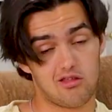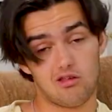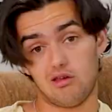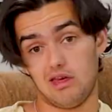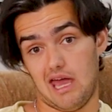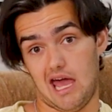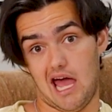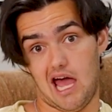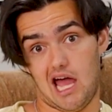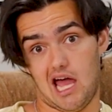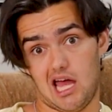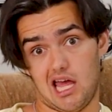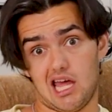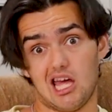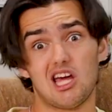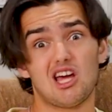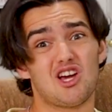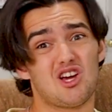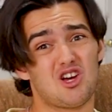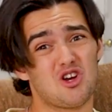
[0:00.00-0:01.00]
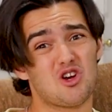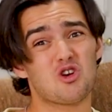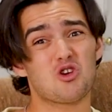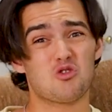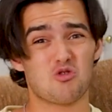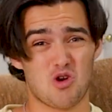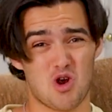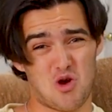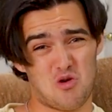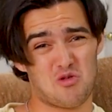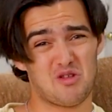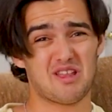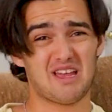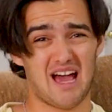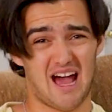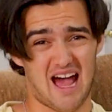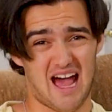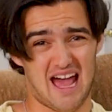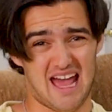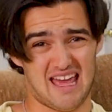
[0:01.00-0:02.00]
So yeah. Gross,
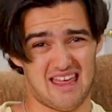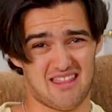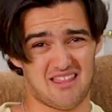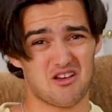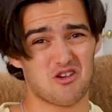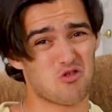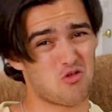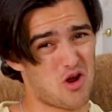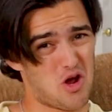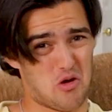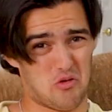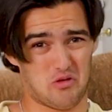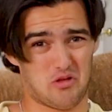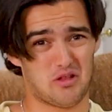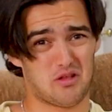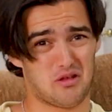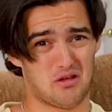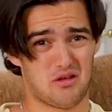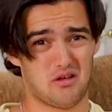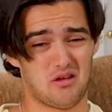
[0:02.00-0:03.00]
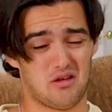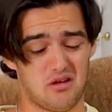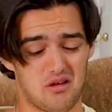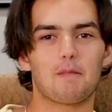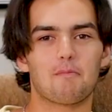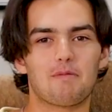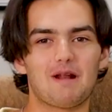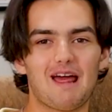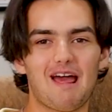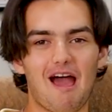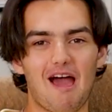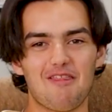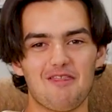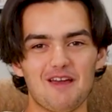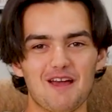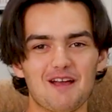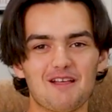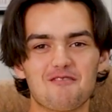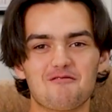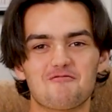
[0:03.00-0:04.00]
guys, gross. But I
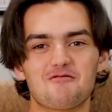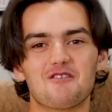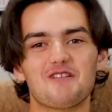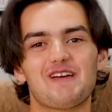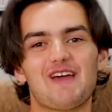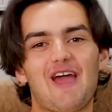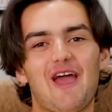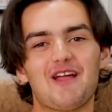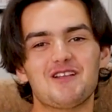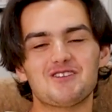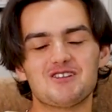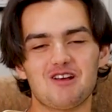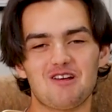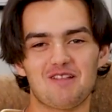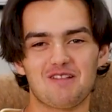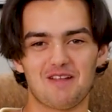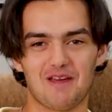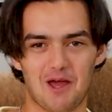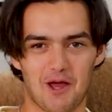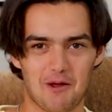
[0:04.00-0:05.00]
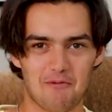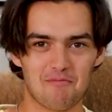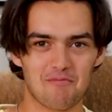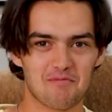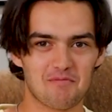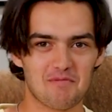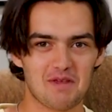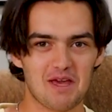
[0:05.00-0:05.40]
think it's really interesting